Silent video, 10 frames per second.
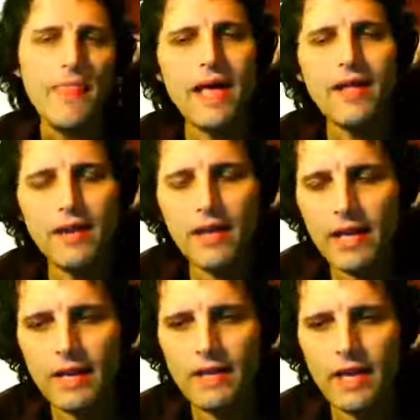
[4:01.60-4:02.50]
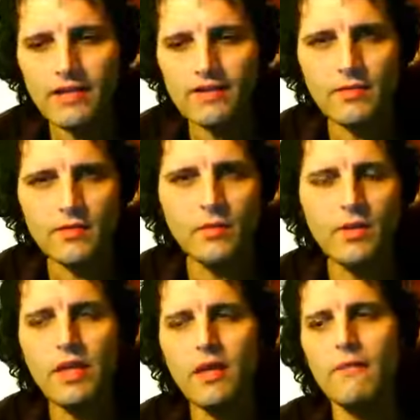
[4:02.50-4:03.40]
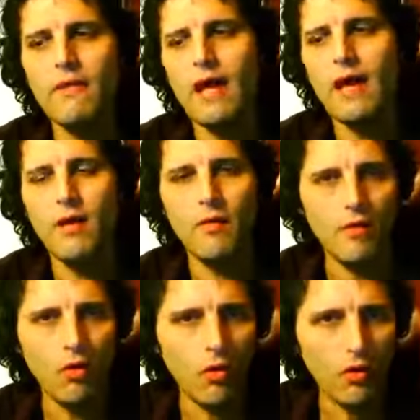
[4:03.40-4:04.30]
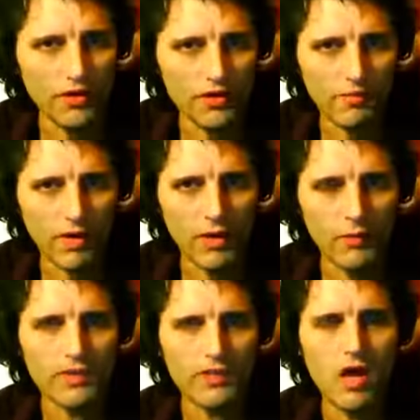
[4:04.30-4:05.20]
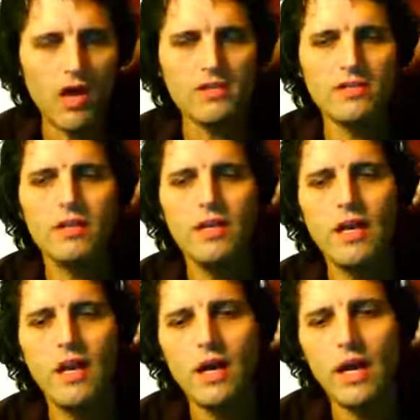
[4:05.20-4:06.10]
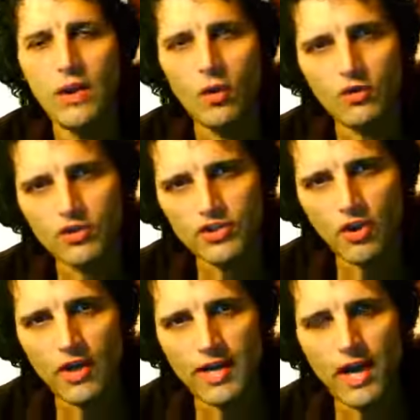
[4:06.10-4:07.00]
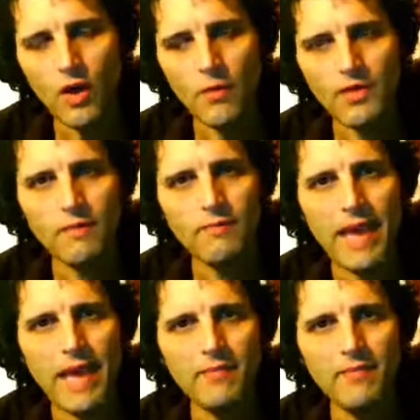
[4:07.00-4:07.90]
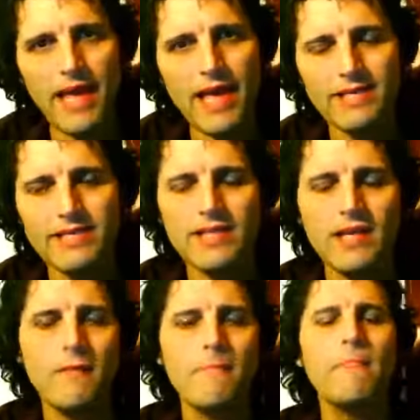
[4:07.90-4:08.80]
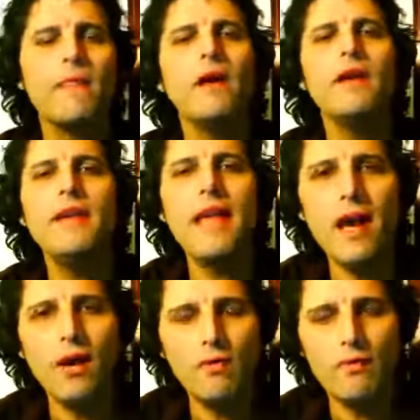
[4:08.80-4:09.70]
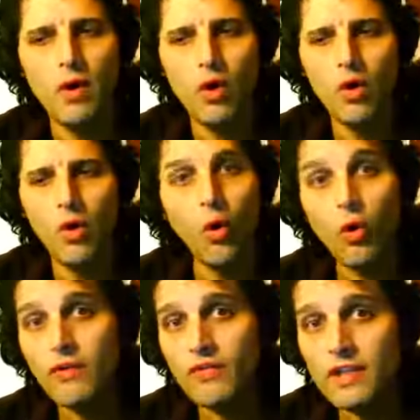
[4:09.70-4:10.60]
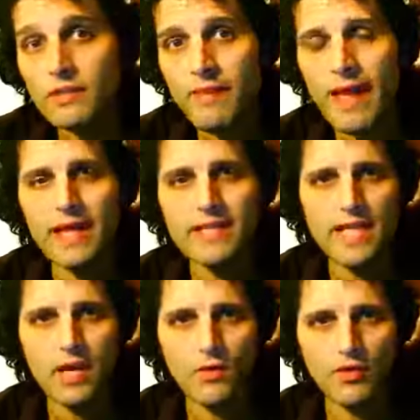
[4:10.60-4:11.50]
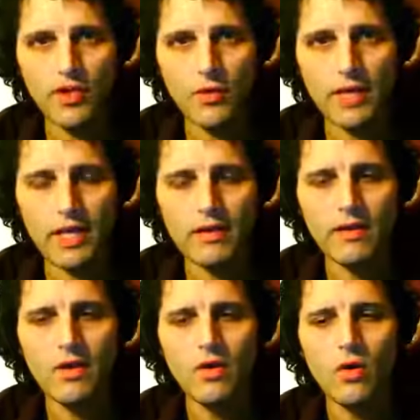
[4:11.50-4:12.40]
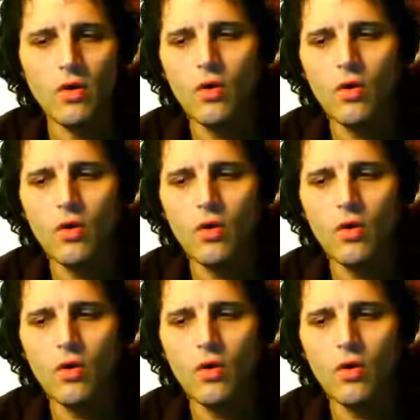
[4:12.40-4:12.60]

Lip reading: and subsequently all this money was lost. It all started out with the bad bets. Now, all of these banks that were doing it